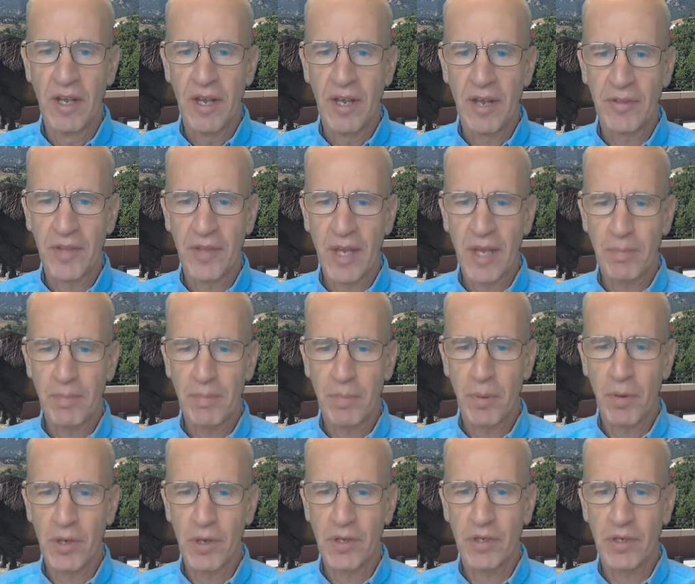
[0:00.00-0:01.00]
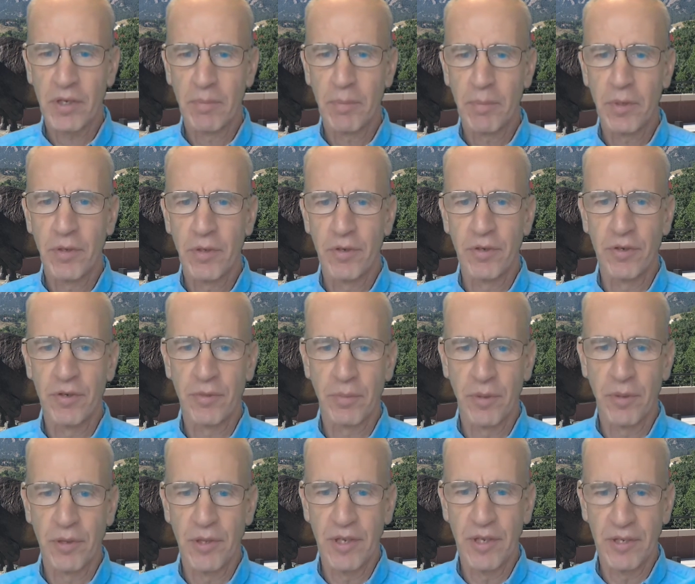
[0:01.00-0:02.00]
at that point, computers
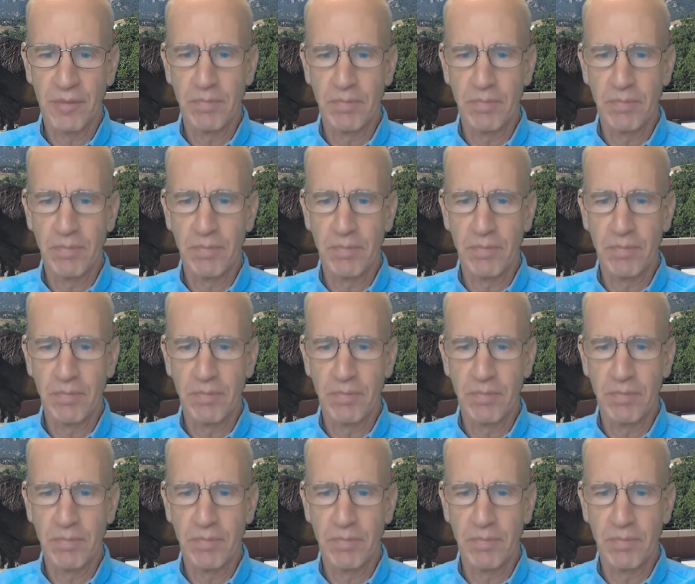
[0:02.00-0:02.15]
were these